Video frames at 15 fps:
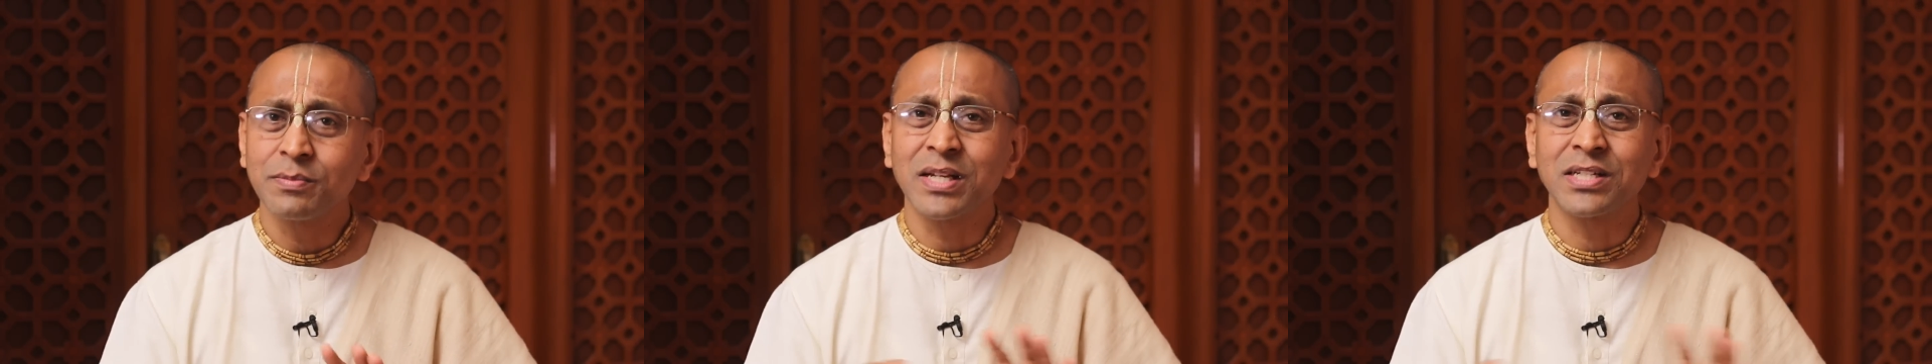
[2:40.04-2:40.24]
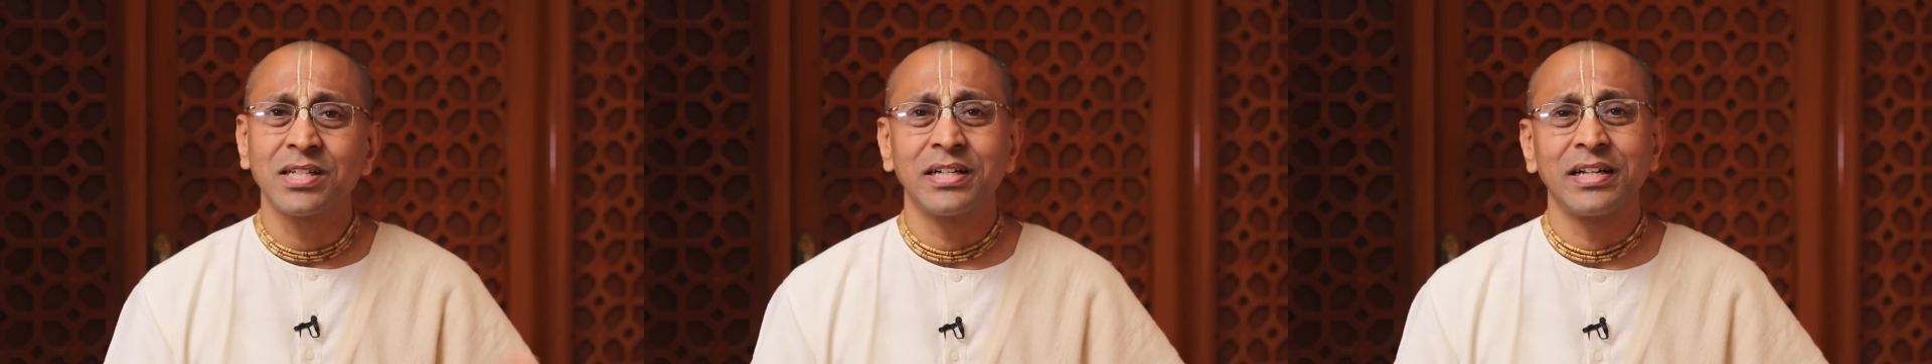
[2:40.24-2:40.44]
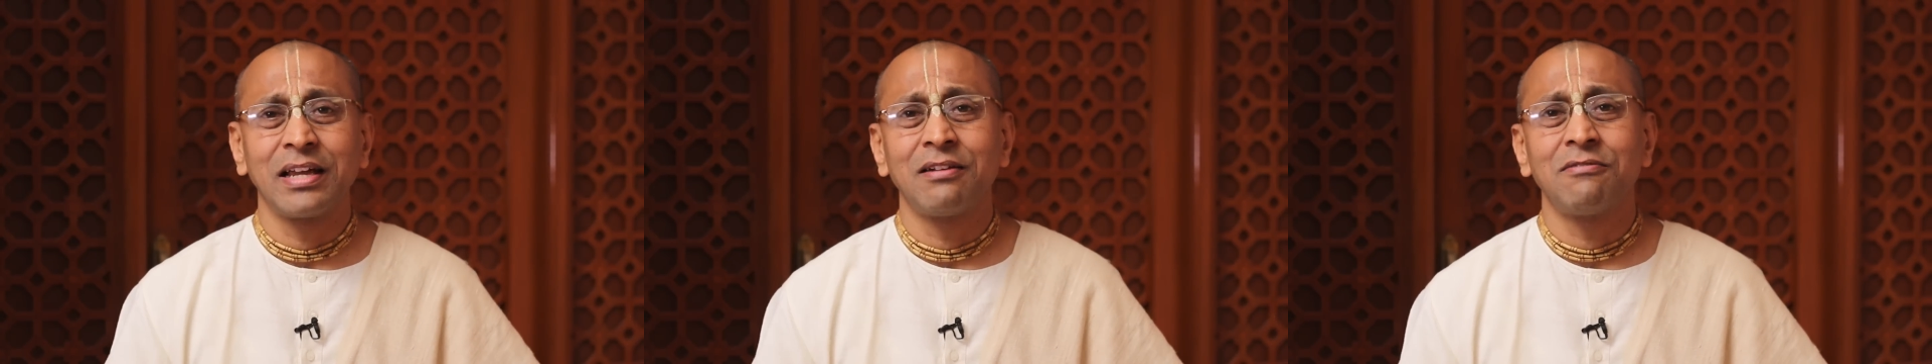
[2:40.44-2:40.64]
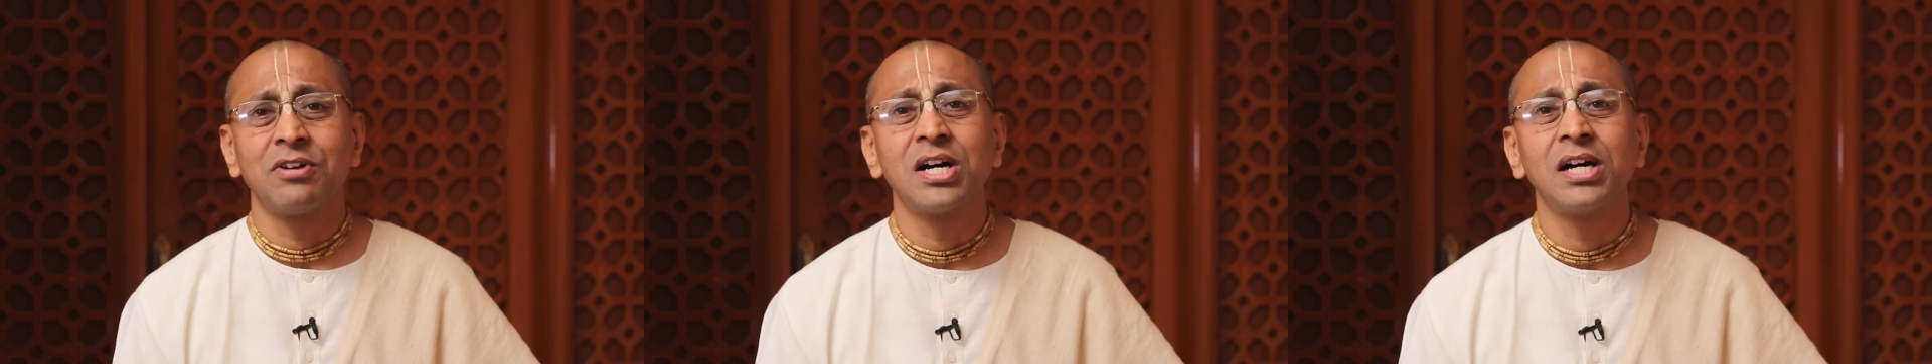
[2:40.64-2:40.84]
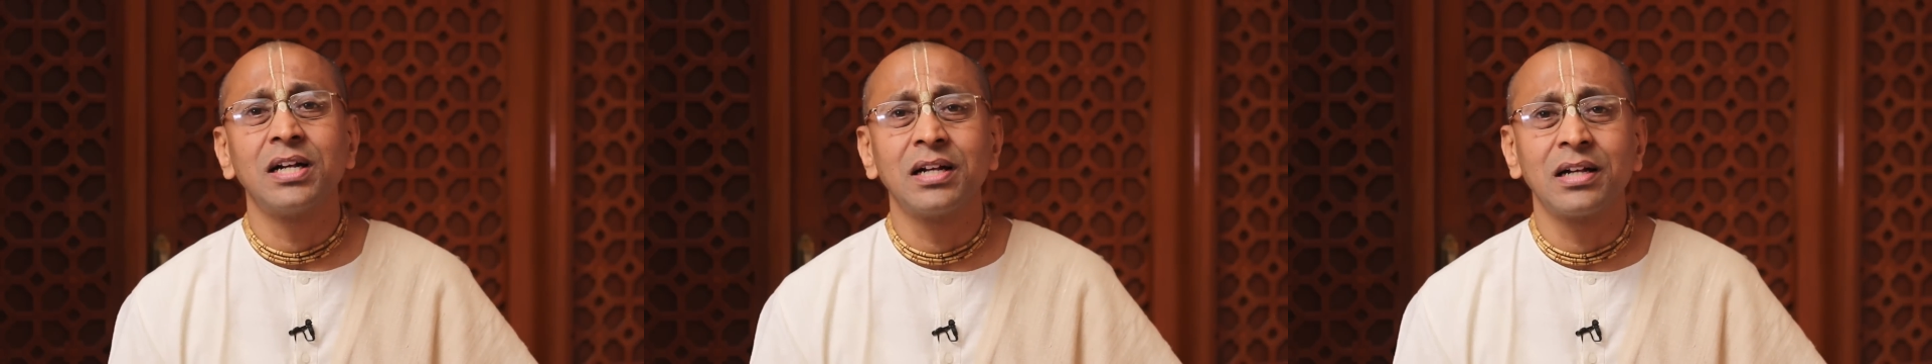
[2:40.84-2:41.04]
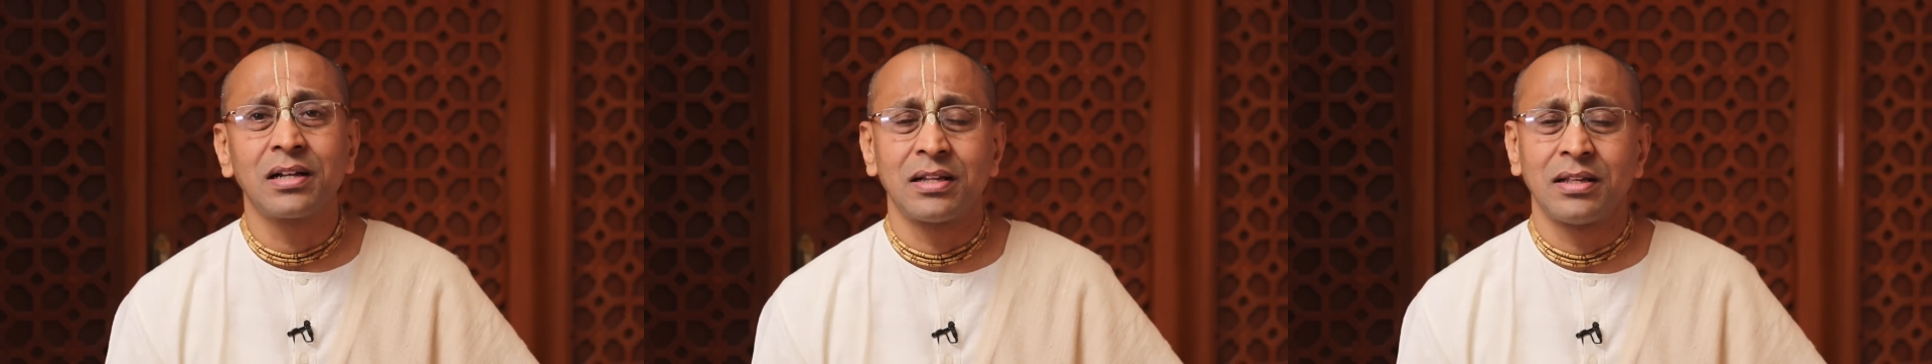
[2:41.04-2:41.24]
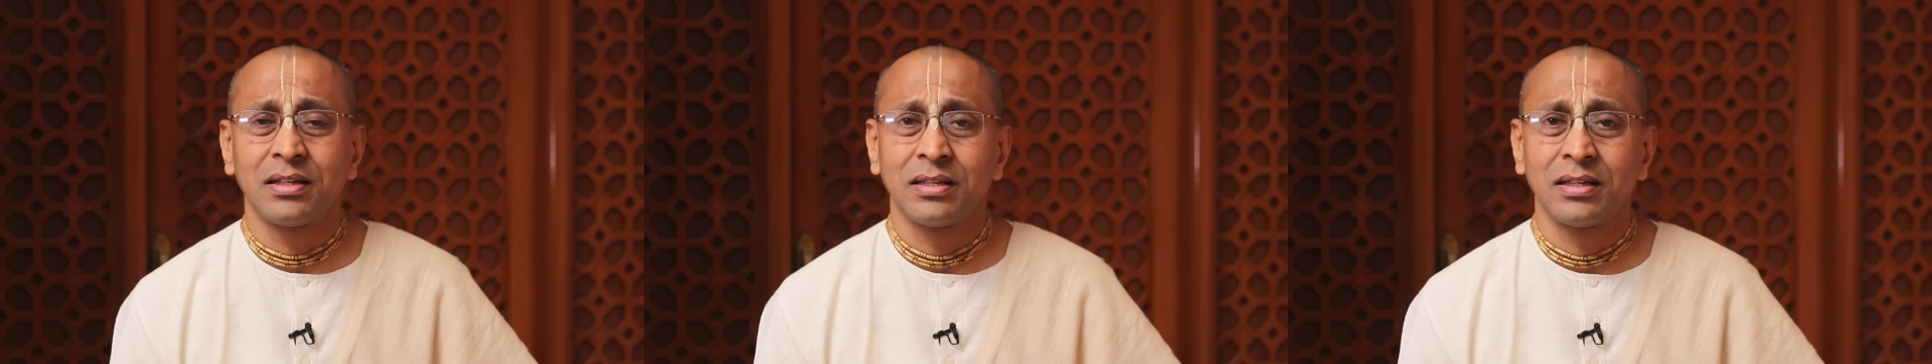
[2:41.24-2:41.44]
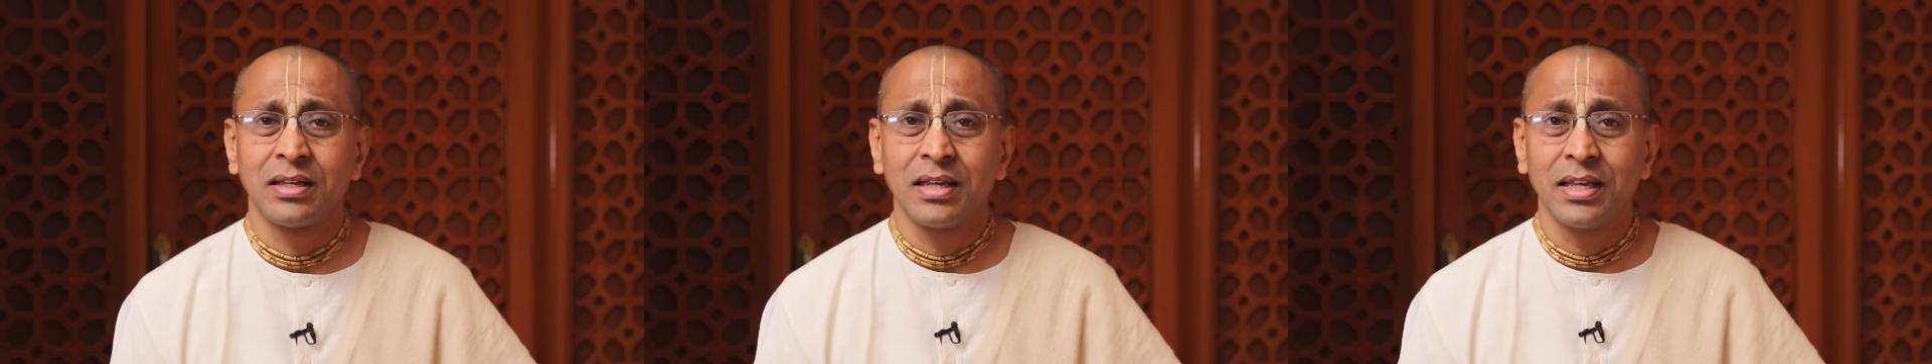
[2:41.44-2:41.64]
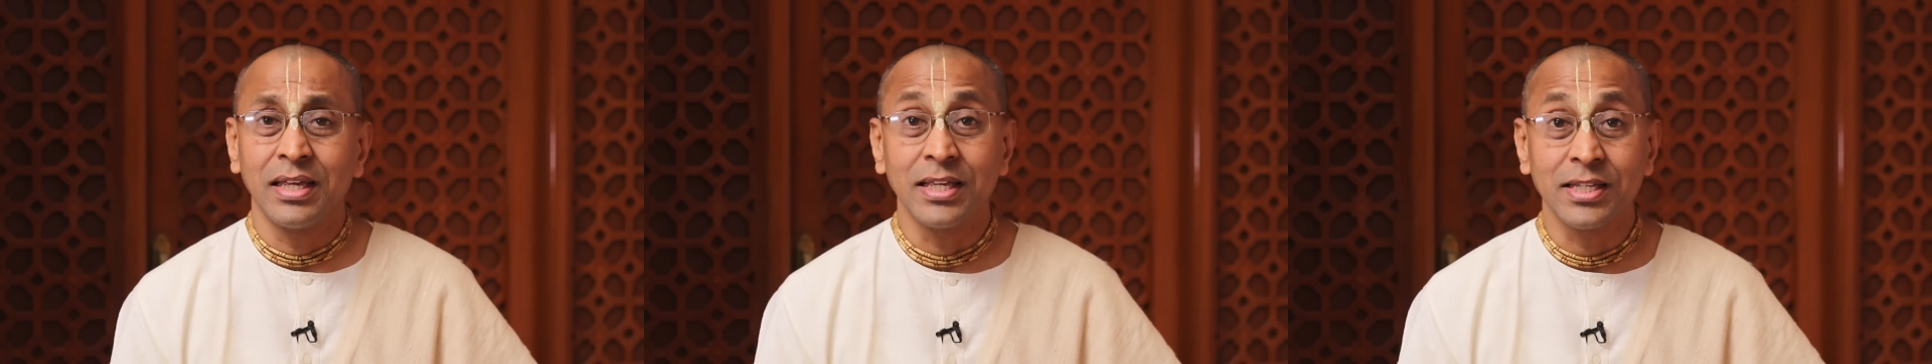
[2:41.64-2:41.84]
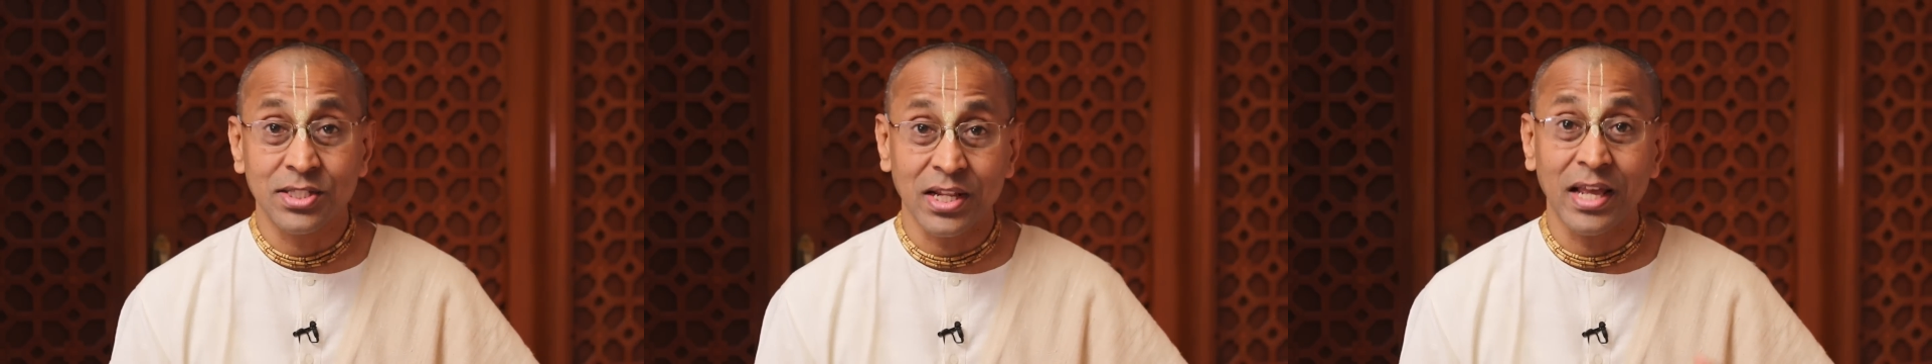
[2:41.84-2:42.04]
This material
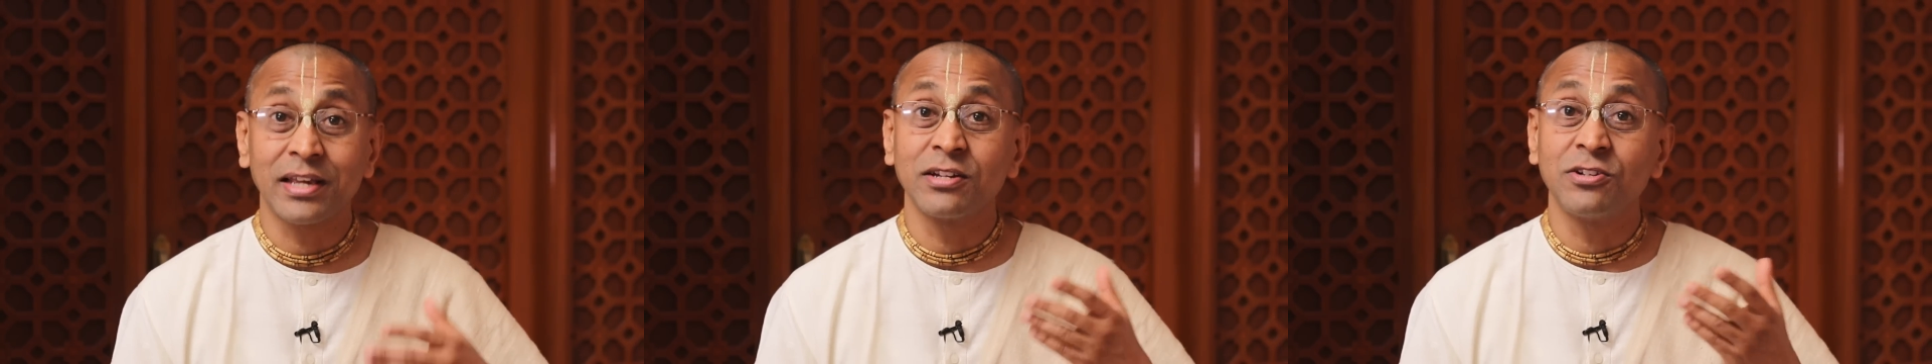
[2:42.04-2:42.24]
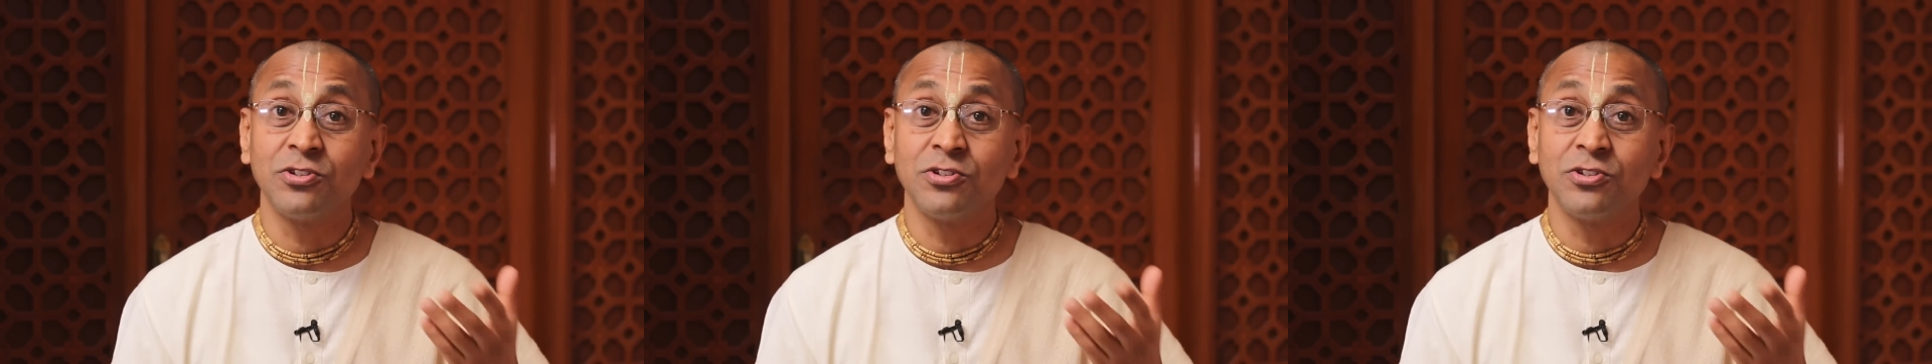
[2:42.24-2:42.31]
world is